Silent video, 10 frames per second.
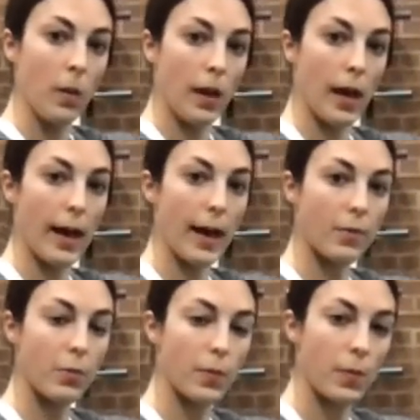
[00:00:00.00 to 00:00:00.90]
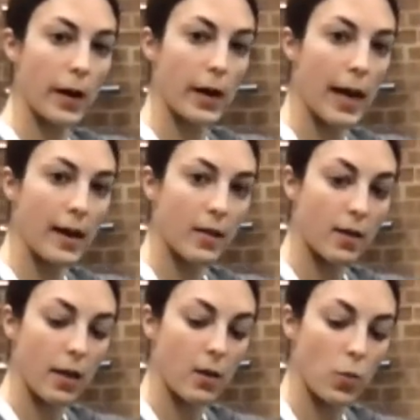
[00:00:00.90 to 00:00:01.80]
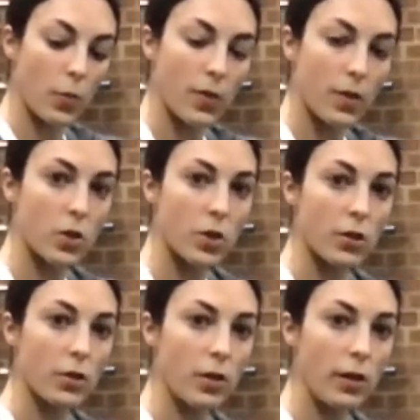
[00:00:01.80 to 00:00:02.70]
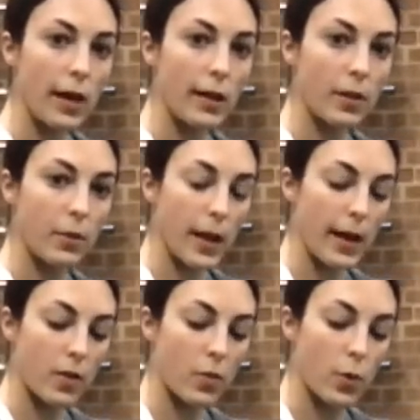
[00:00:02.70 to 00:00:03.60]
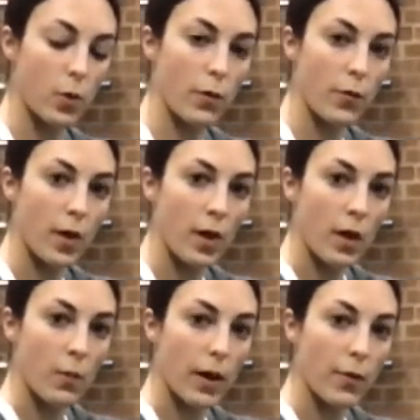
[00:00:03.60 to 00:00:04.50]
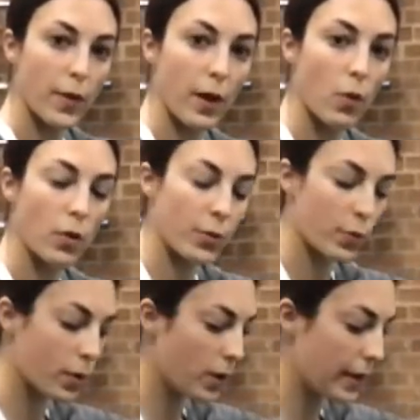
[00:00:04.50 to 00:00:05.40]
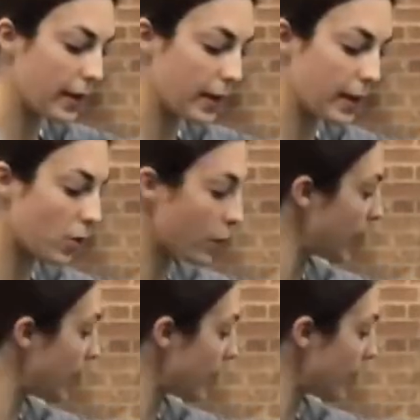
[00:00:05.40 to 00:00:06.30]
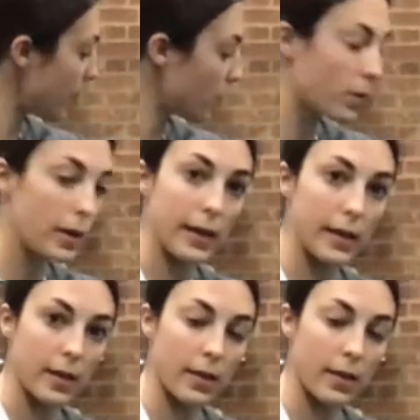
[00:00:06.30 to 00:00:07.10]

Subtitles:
And relax in the new position. Don't let the legs move. But if they want to roll in a little bit, let them roll in.